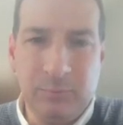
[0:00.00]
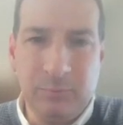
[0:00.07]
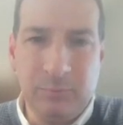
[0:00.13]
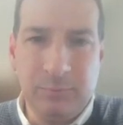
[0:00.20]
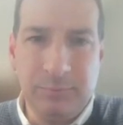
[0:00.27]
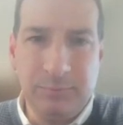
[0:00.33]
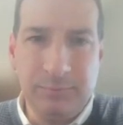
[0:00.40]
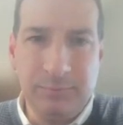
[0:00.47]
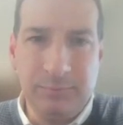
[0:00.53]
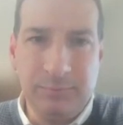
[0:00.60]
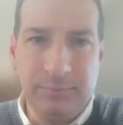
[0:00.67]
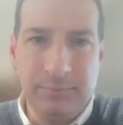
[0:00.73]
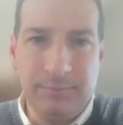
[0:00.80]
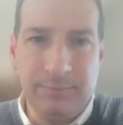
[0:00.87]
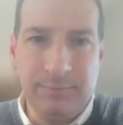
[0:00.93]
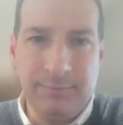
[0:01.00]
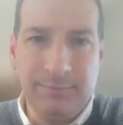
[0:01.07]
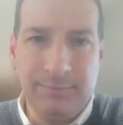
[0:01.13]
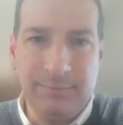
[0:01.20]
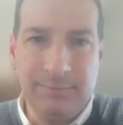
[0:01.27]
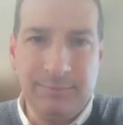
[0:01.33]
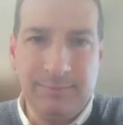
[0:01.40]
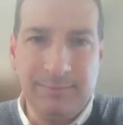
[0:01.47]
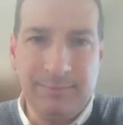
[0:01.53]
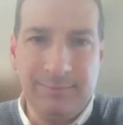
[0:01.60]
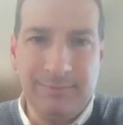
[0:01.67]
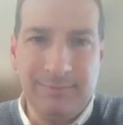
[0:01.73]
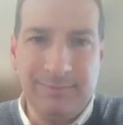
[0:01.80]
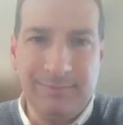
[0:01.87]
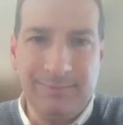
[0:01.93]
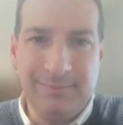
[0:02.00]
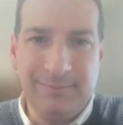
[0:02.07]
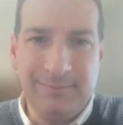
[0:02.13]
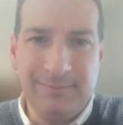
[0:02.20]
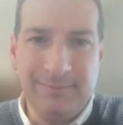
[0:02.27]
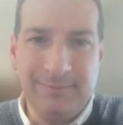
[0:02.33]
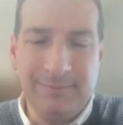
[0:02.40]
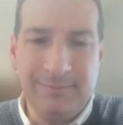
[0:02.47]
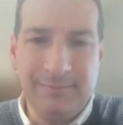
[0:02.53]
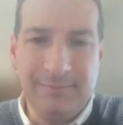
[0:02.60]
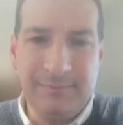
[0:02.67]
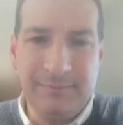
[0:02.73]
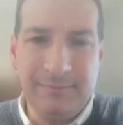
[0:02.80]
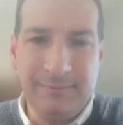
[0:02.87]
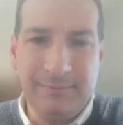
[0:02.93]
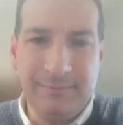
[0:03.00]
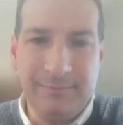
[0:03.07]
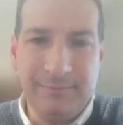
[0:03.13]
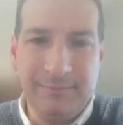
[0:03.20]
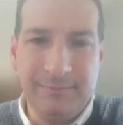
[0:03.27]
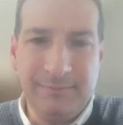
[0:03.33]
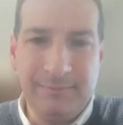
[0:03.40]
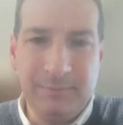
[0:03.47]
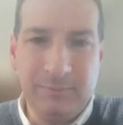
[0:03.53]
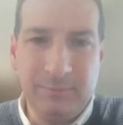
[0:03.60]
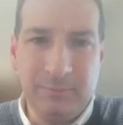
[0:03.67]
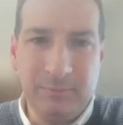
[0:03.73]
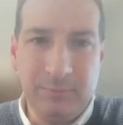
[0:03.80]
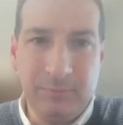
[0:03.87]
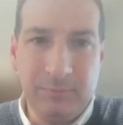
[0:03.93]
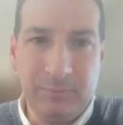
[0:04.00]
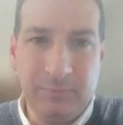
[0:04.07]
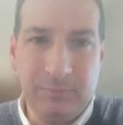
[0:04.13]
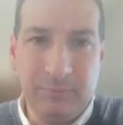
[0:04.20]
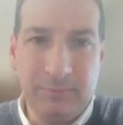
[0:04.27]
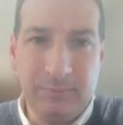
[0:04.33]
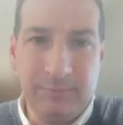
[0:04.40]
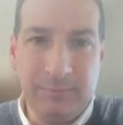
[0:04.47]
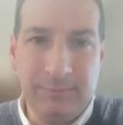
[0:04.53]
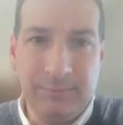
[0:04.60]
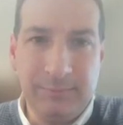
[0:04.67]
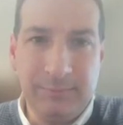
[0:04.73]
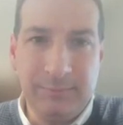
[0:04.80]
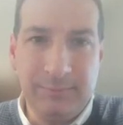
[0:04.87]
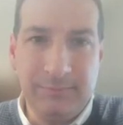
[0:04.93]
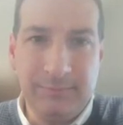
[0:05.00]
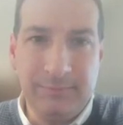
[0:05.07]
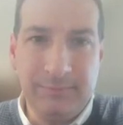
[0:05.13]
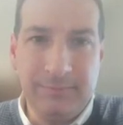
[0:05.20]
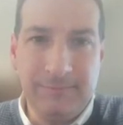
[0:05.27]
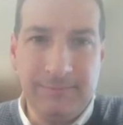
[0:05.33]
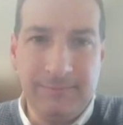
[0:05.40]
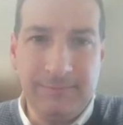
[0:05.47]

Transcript: [no speech]